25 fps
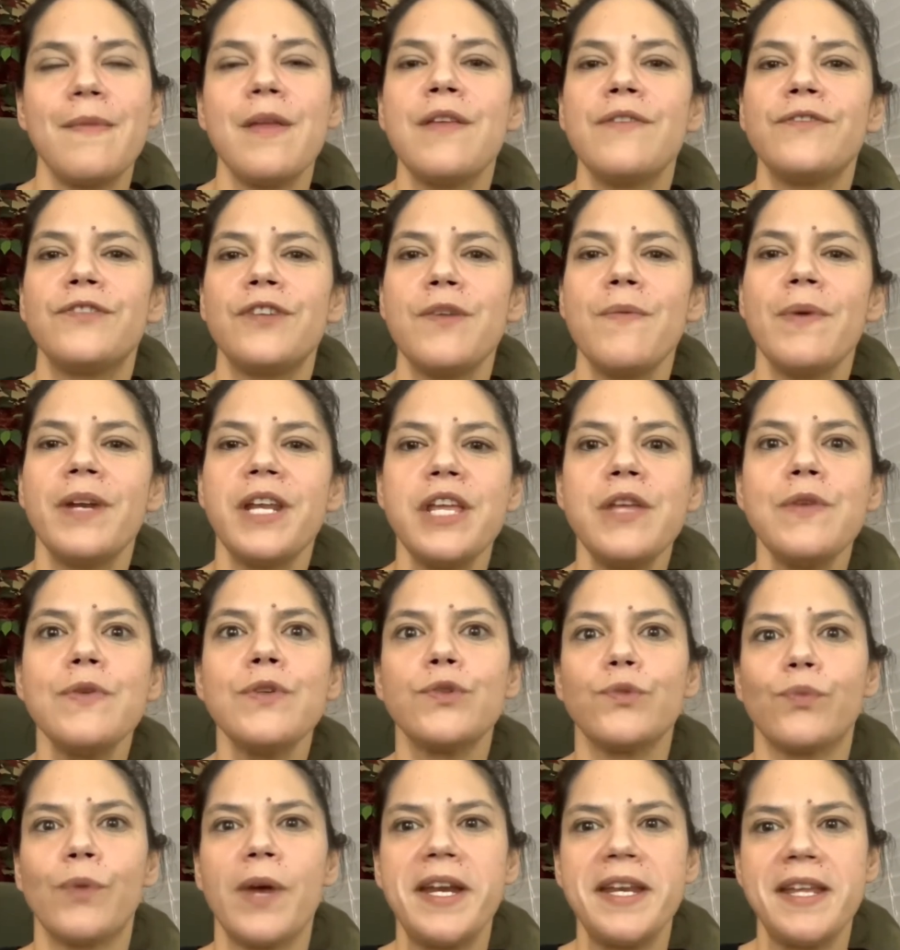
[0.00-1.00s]
So you wanna
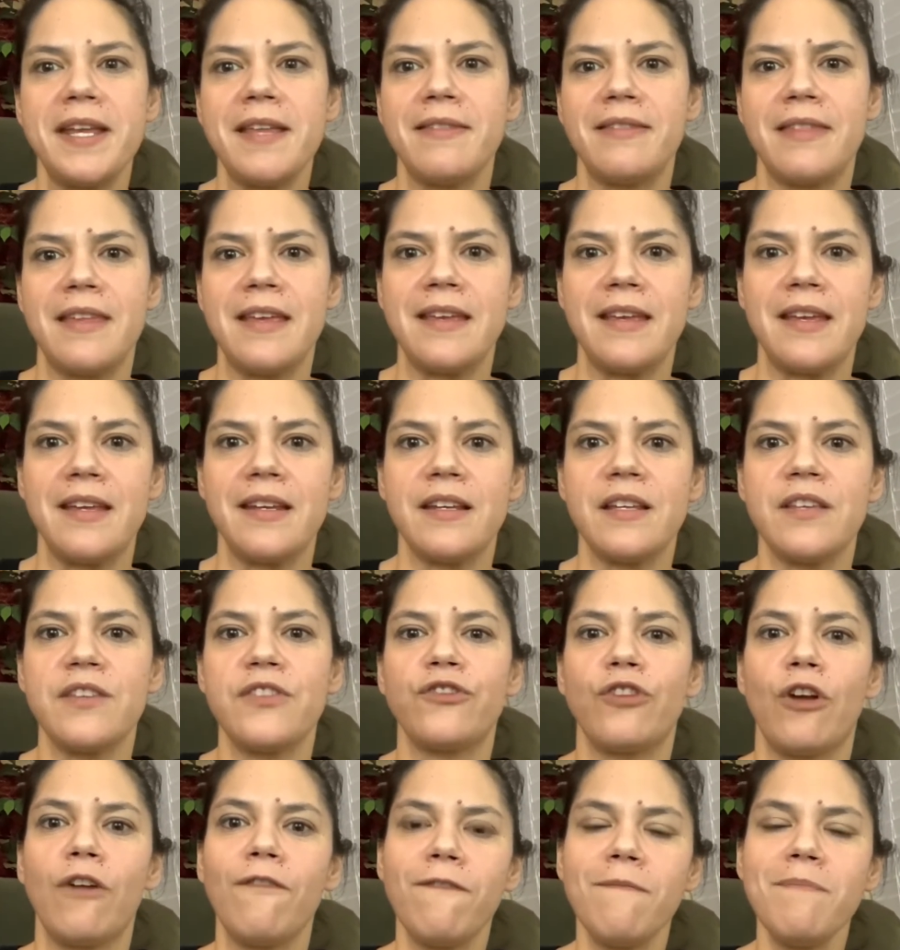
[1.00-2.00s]
use radiant thinking.
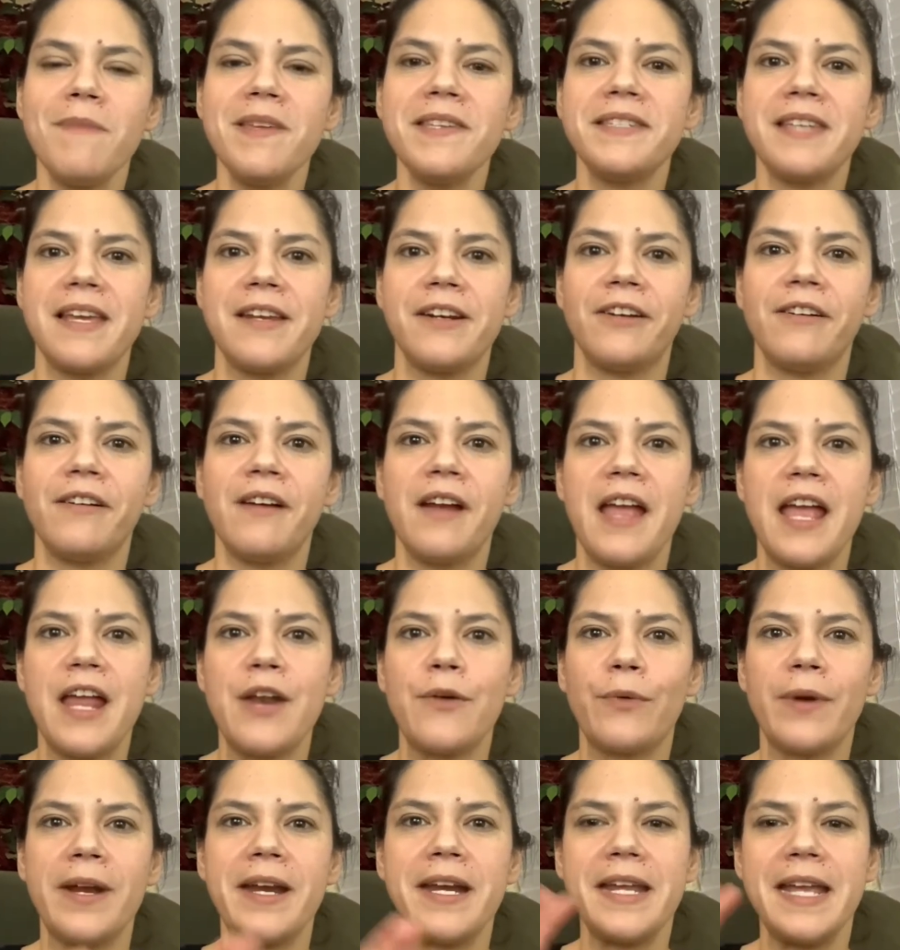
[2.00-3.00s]
Start from the center and
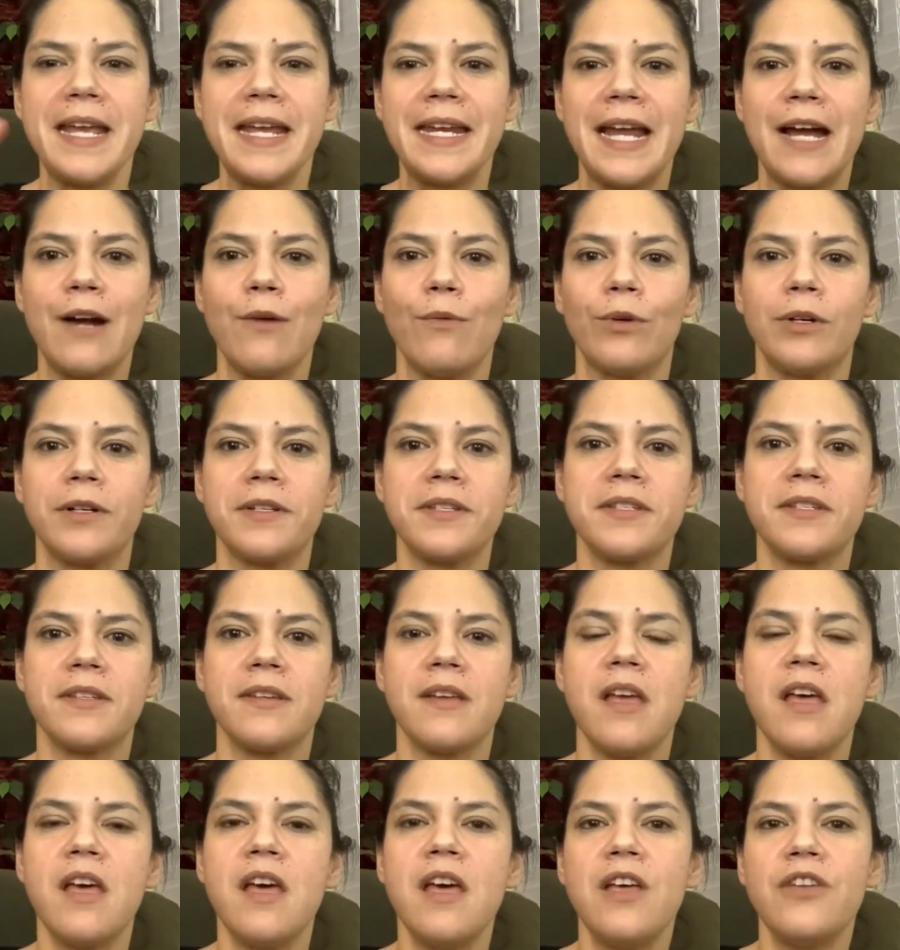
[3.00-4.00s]
radiate outwards.
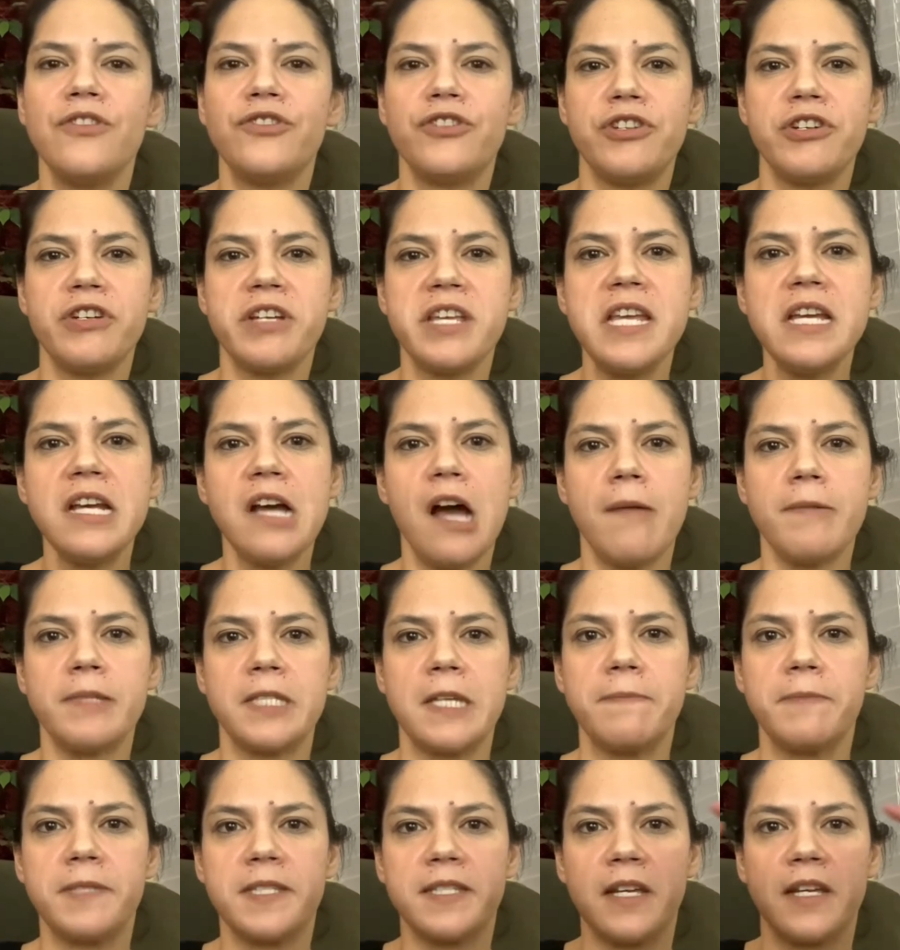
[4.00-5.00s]
So your key
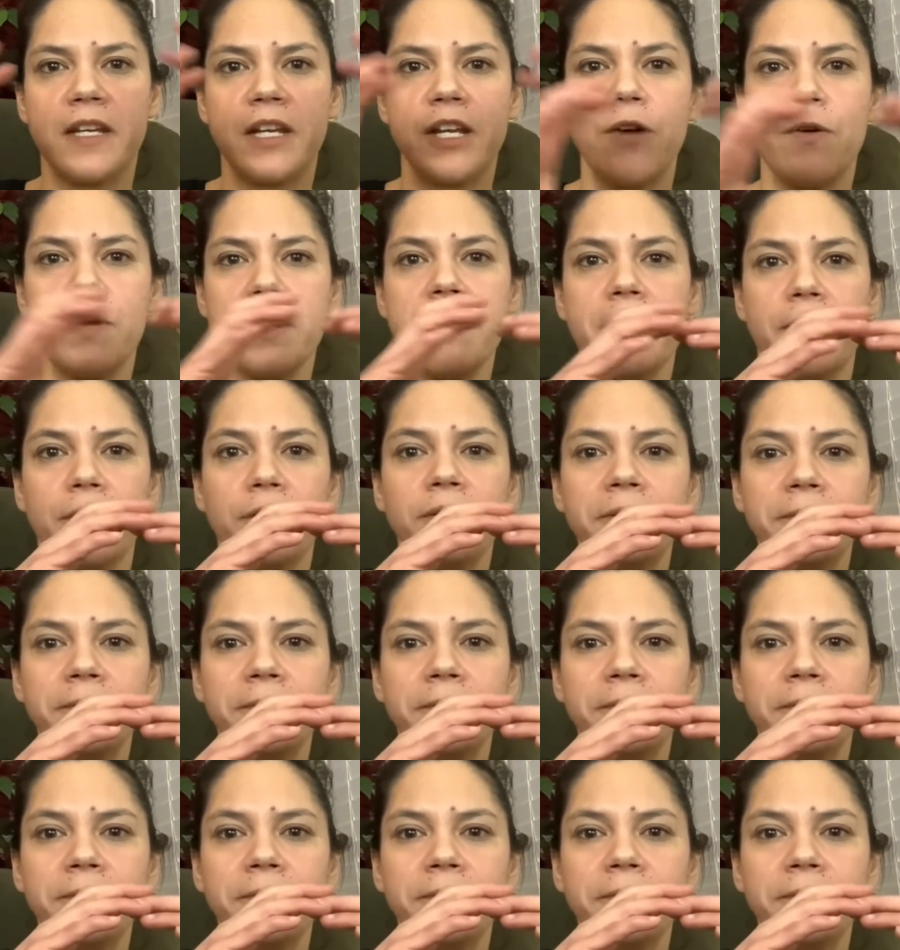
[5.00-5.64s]
concept is gonna go in the middle.